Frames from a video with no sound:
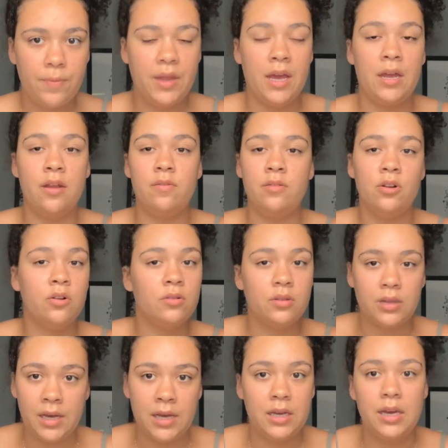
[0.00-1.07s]
And if you don't
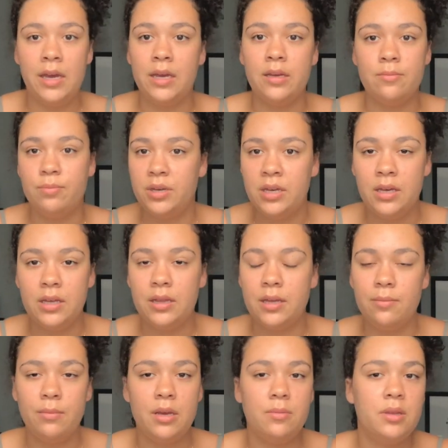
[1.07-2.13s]
like A&P,
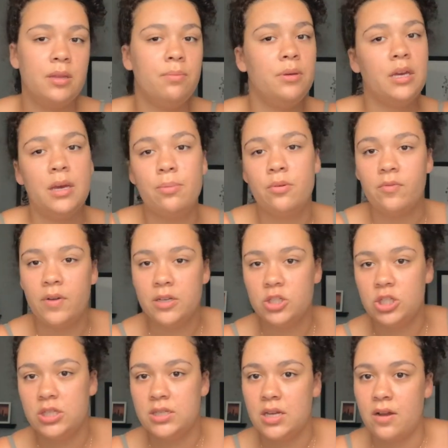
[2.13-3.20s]
then maybe the PA
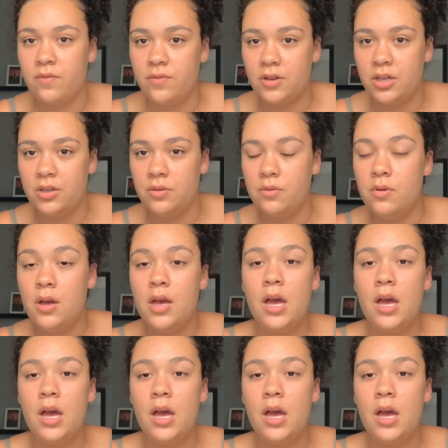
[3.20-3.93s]
profession is not for you.